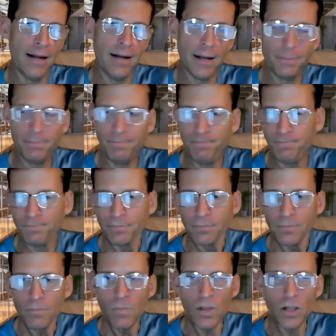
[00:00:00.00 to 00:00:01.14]
and um,
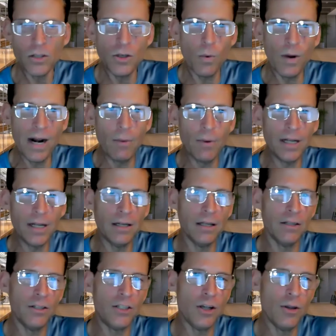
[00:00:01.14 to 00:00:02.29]
so what I want
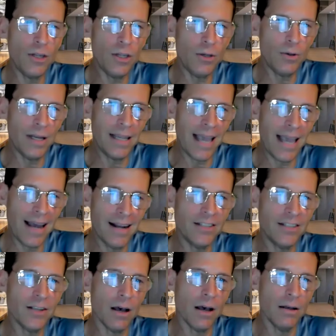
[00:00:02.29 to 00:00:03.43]
to uh, show you again
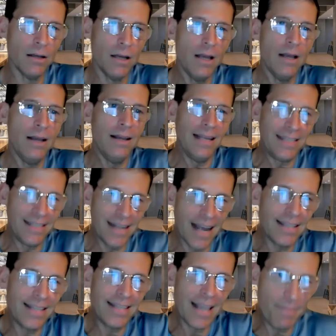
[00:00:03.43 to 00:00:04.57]
is uh, it's
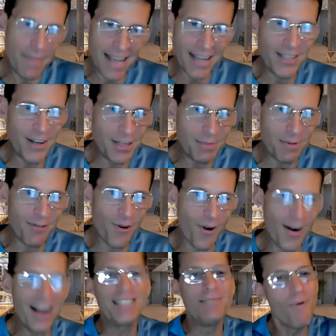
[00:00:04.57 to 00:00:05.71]
not the same thing I showed you
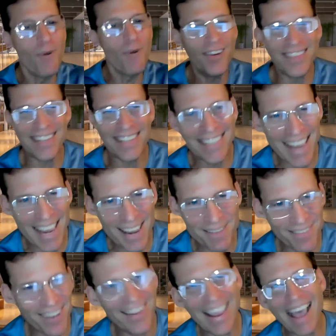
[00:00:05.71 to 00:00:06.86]
before. It's more of the
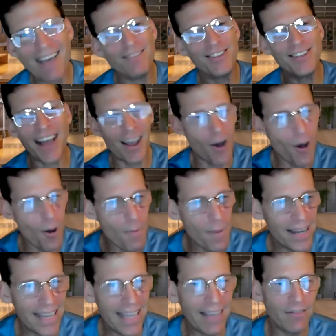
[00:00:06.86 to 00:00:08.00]
same. Okay, I've, I hope
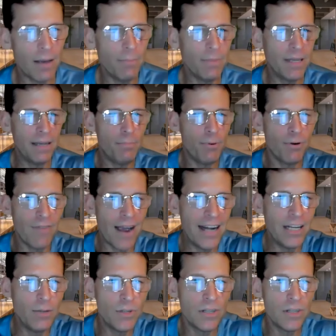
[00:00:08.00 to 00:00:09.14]
I gave I'm
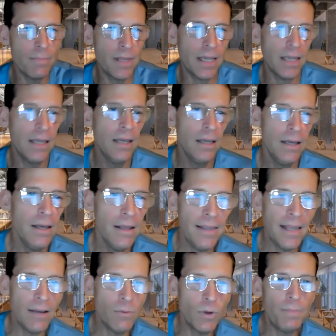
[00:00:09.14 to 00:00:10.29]
providing with something
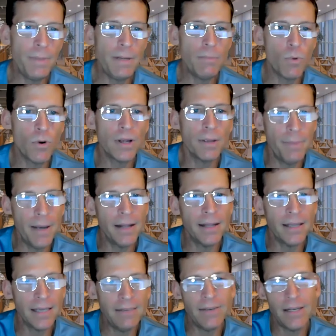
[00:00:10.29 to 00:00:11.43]
that would be more
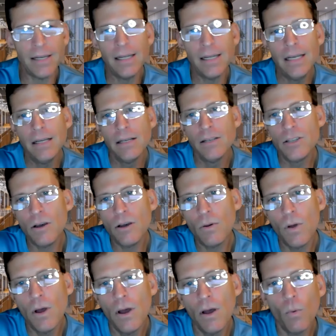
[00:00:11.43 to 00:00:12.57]
compelling even.
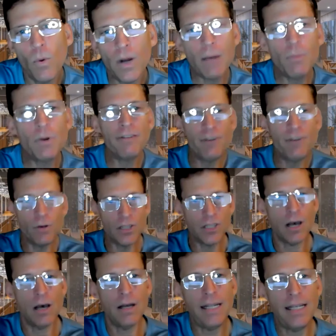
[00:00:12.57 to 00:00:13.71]
So what I want to
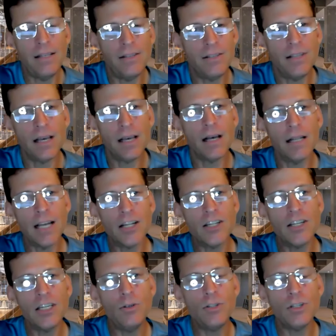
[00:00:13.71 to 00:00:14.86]
focus on is the
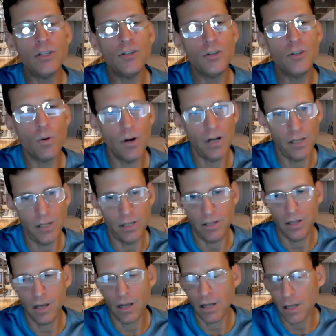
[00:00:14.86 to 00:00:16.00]
collection use and
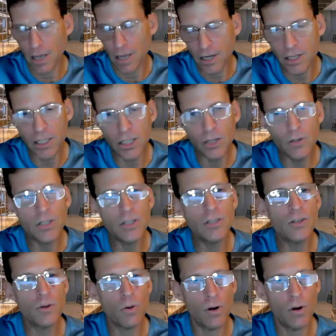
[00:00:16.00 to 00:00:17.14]
storage, the collection use and
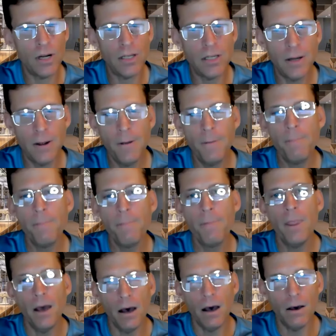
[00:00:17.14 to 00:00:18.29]
storage
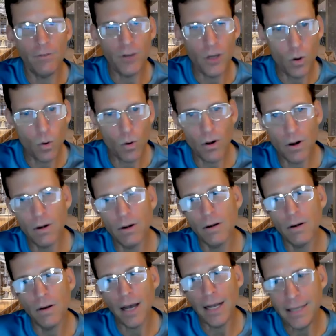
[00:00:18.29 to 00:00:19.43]
of your
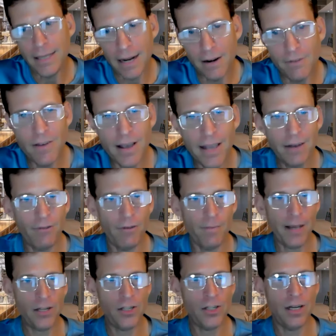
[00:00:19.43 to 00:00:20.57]
identifying
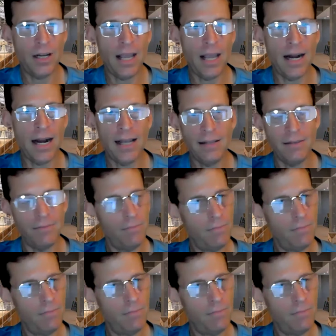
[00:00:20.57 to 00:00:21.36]
information. And I mm